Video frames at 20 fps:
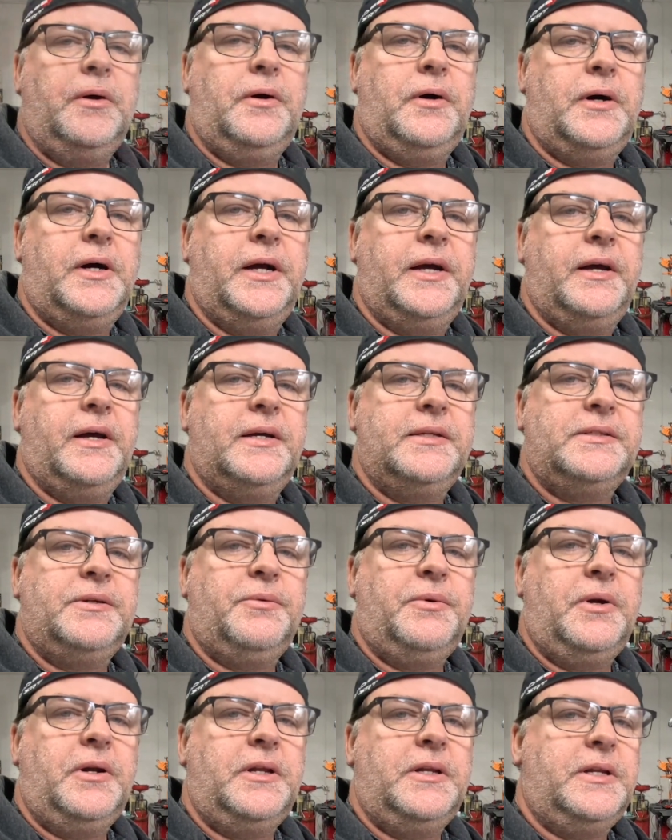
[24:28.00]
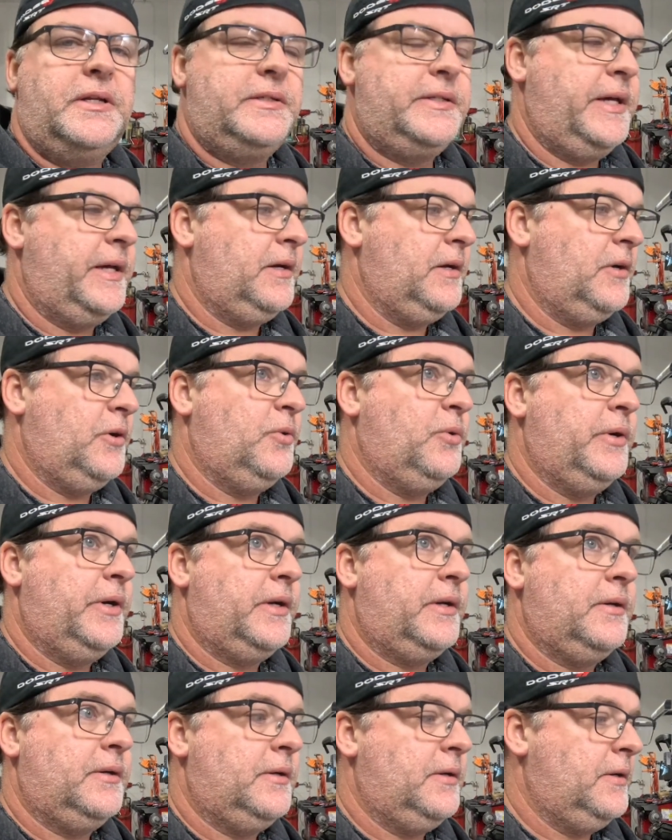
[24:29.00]
All right, guys, I wanted to take a
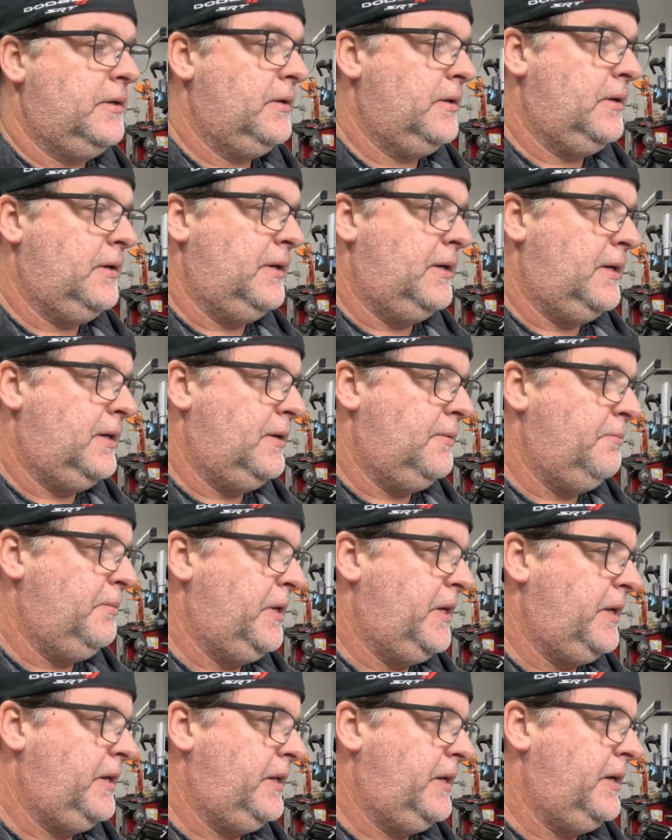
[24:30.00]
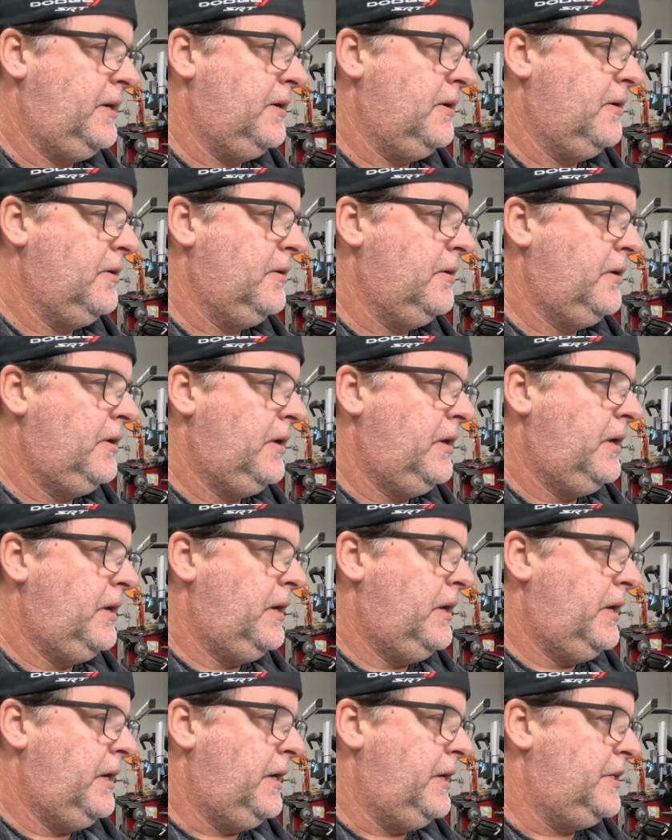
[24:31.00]
quick minute here
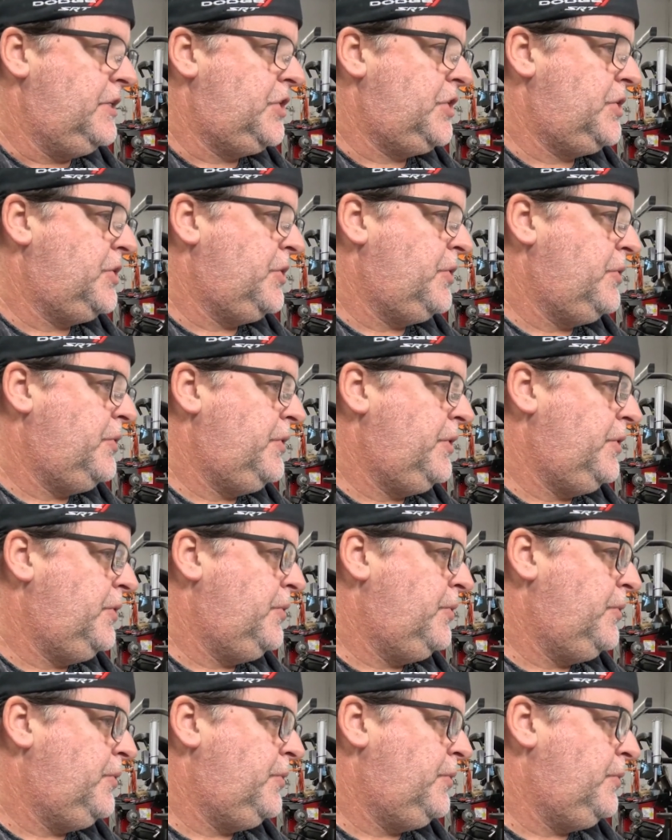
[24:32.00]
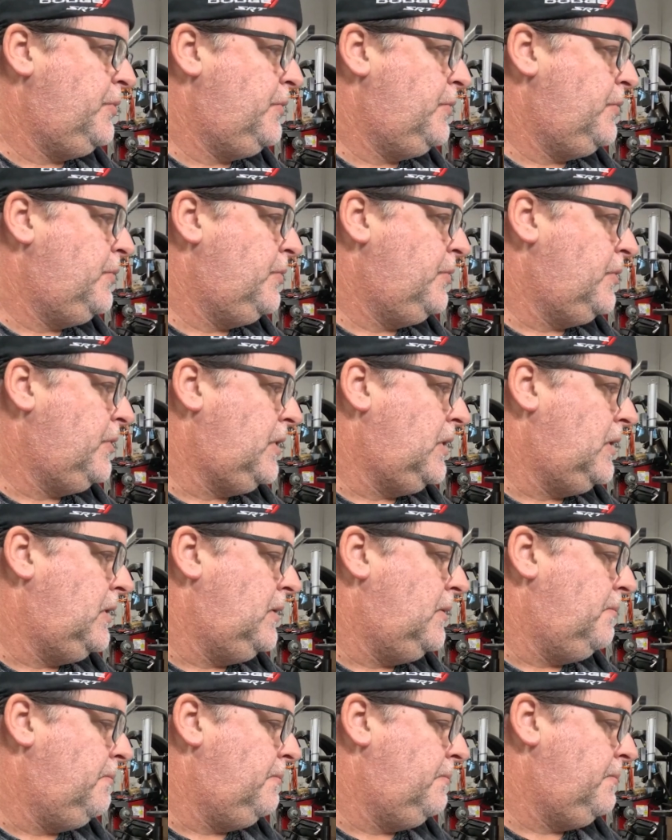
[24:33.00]
and show you
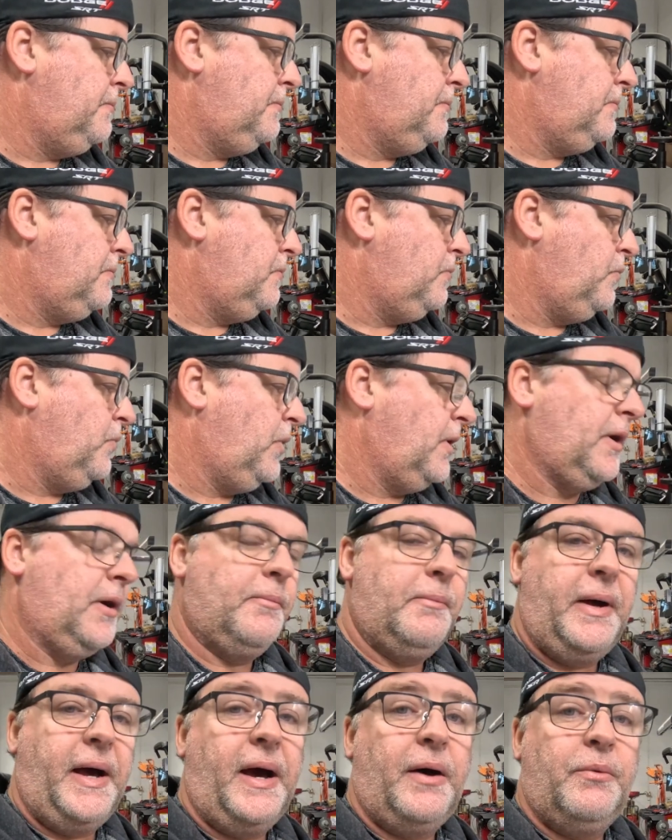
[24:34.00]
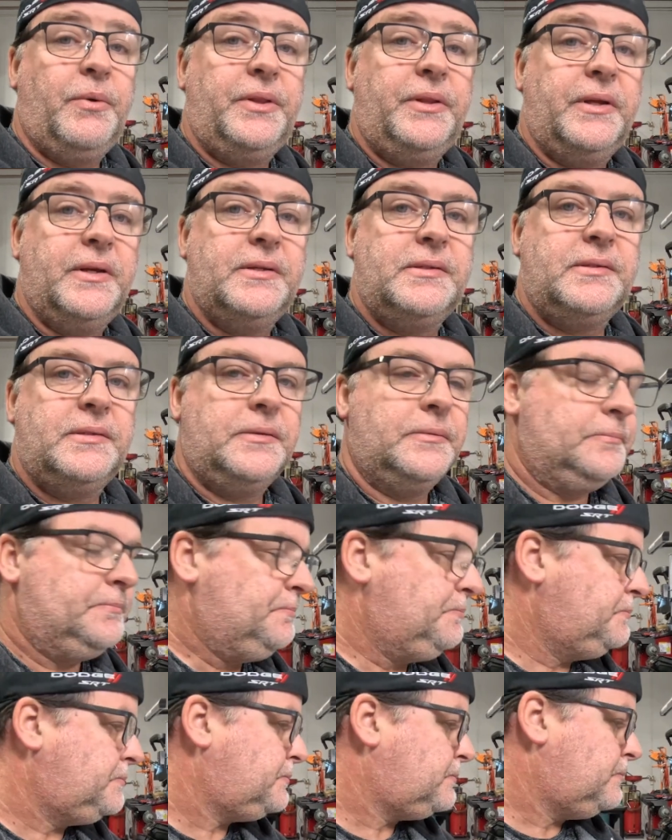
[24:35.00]
where I'm at with this.
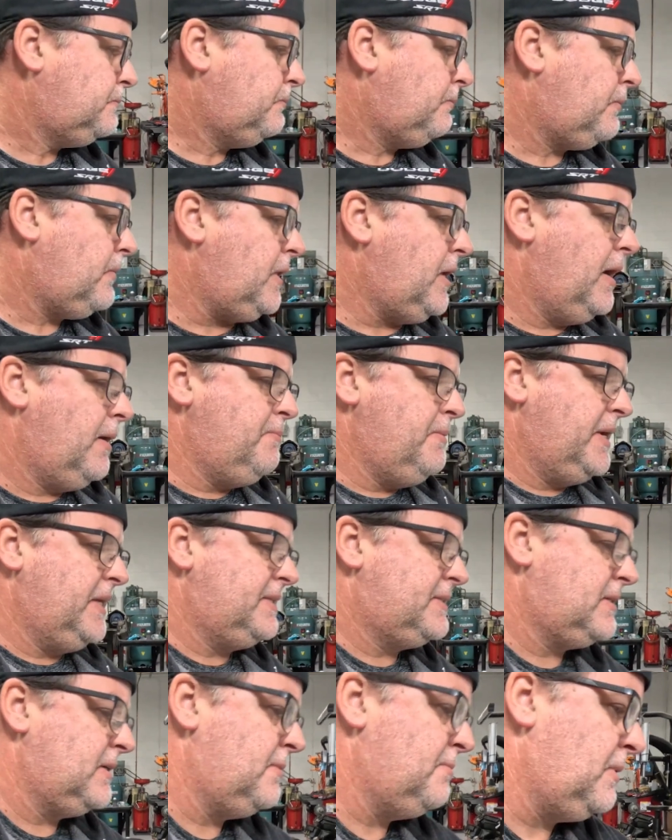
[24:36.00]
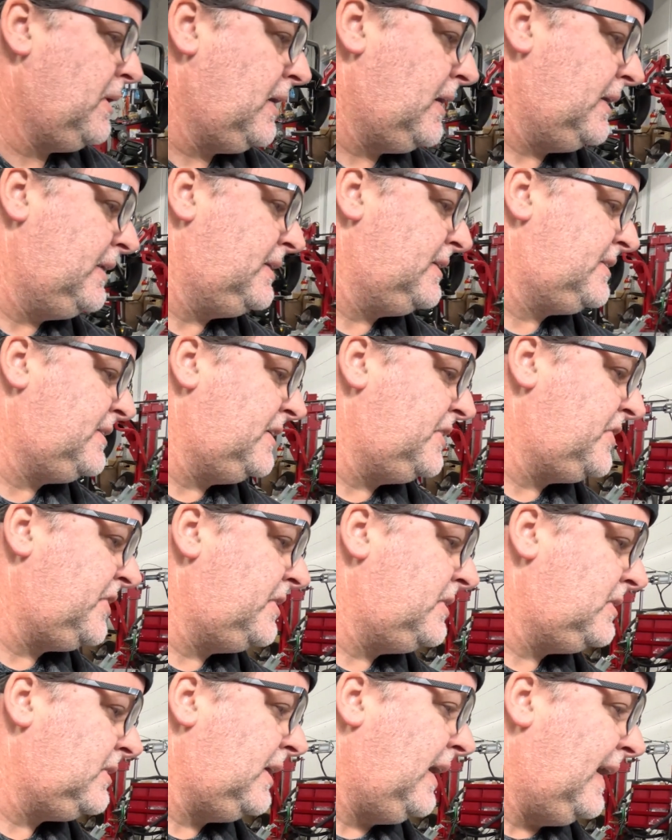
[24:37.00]
I made some
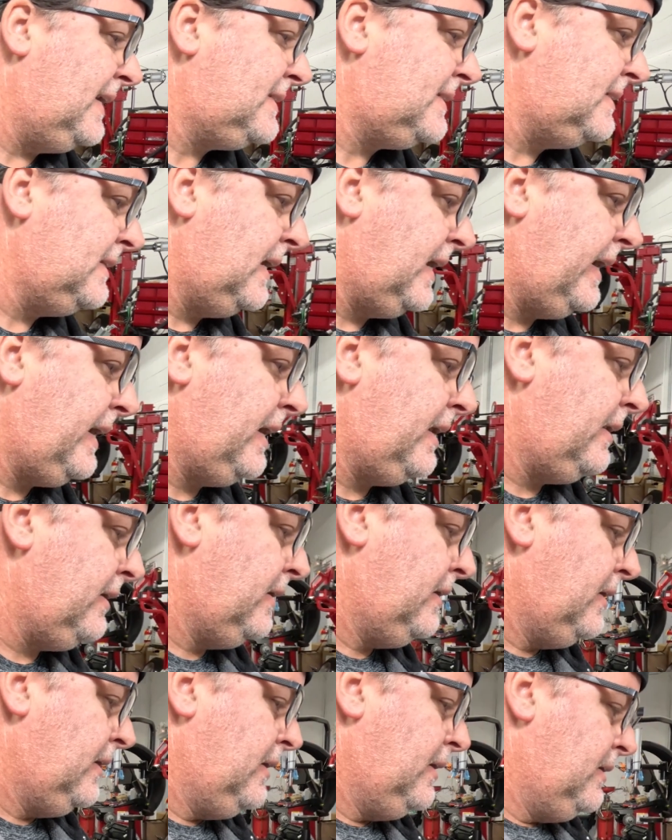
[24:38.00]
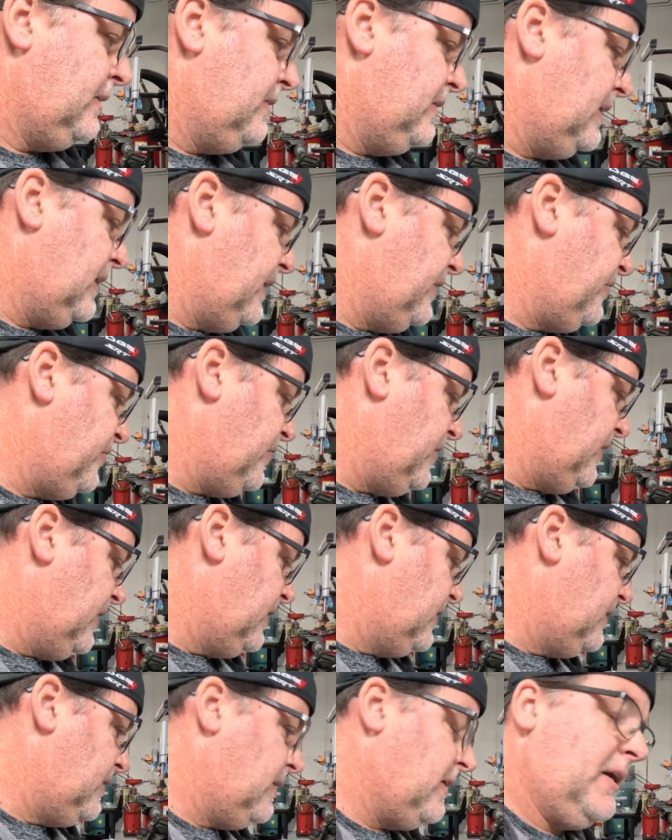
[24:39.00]
decisions last night that I
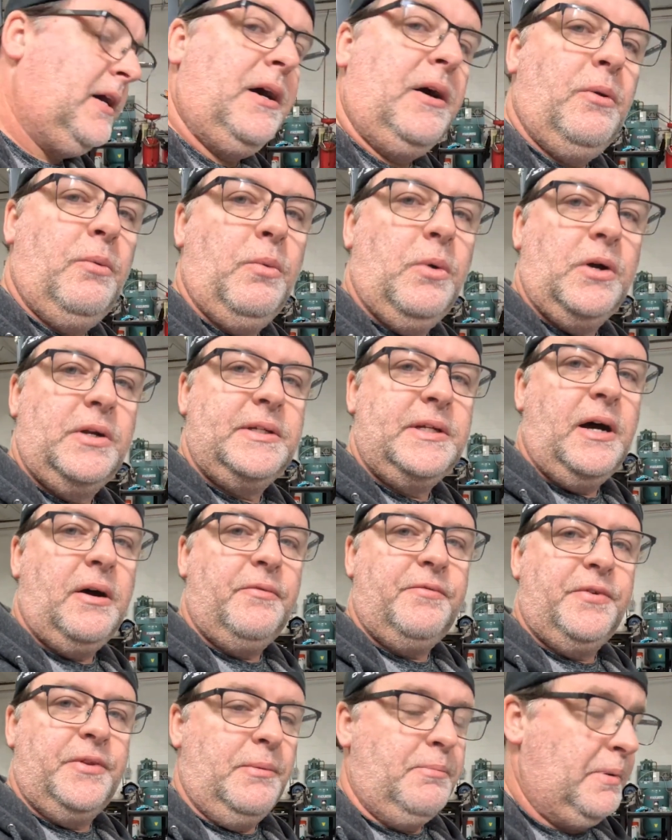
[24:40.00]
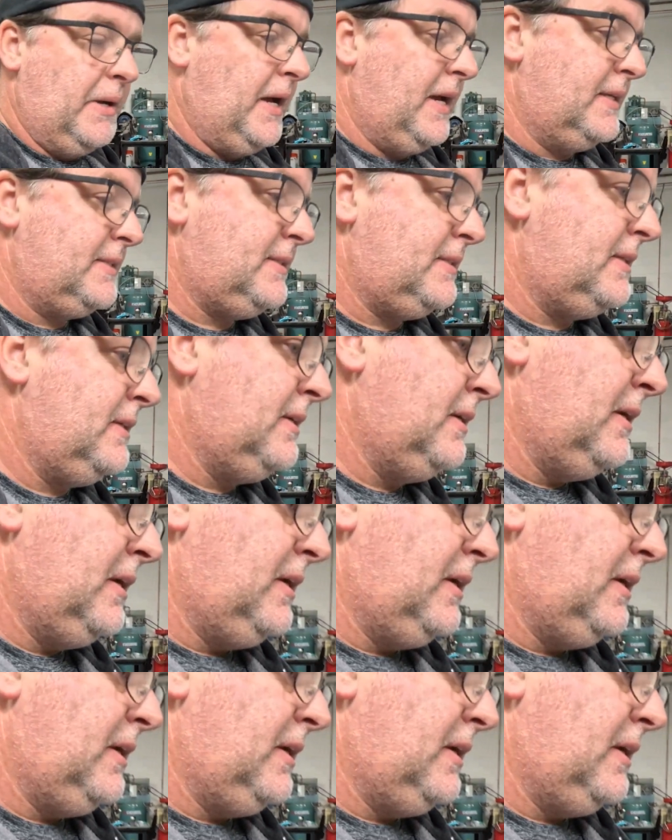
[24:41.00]
think worked out for the best.